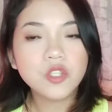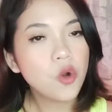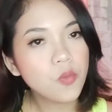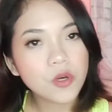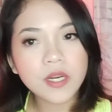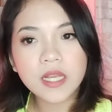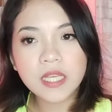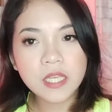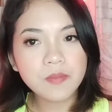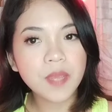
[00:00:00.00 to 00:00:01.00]
No more
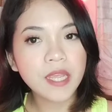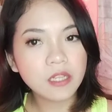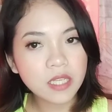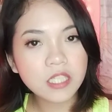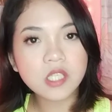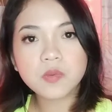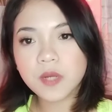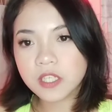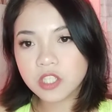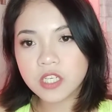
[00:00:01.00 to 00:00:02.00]
emailing
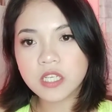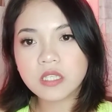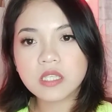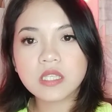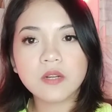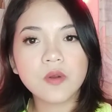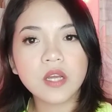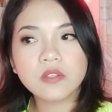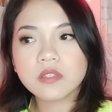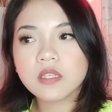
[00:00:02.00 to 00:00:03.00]
spreadsheets
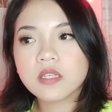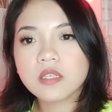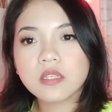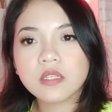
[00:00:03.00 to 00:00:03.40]
around.